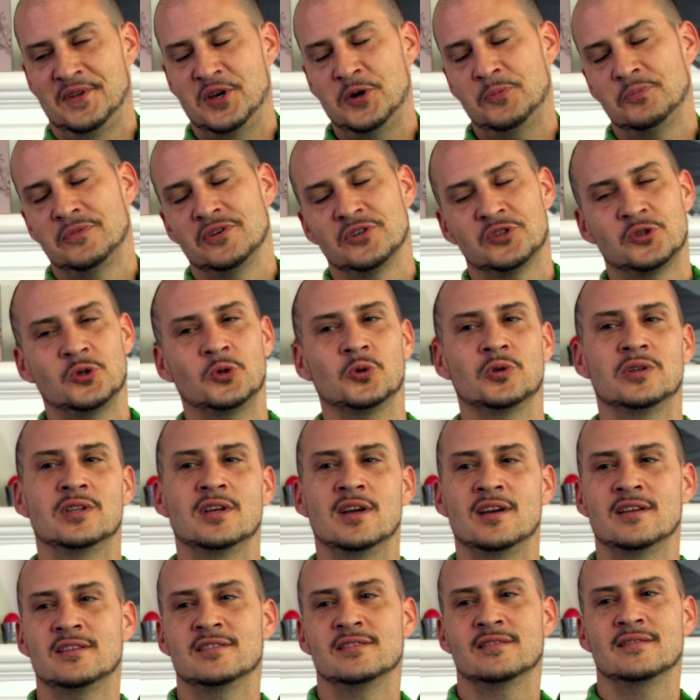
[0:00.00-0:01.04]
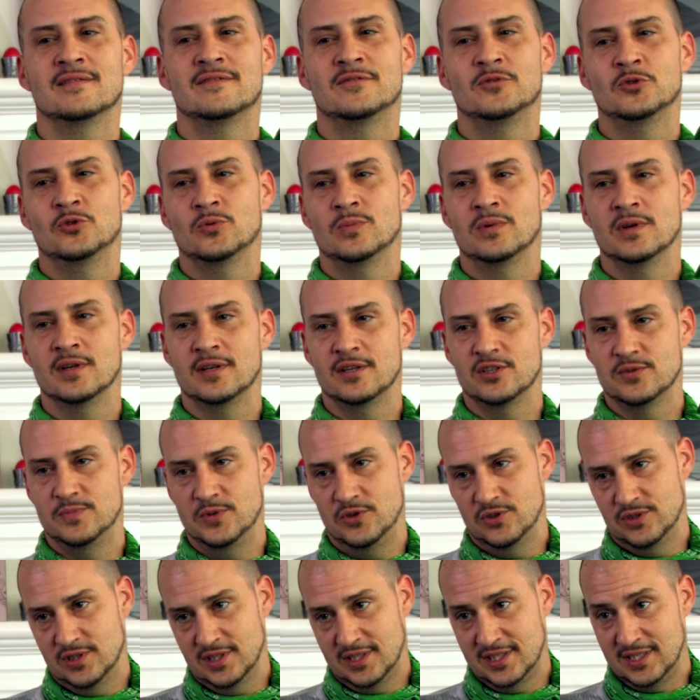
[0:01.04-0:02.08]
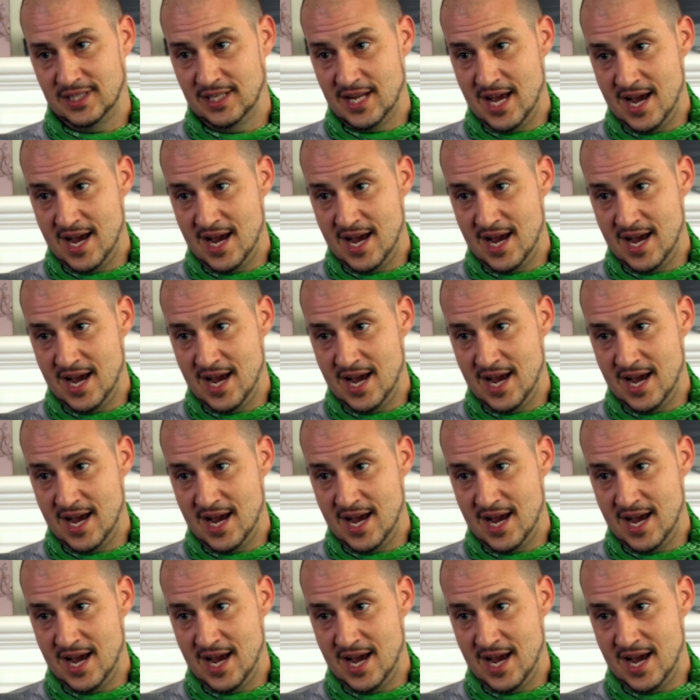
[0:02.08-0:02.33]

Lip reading: help this old dancing fool bring his music to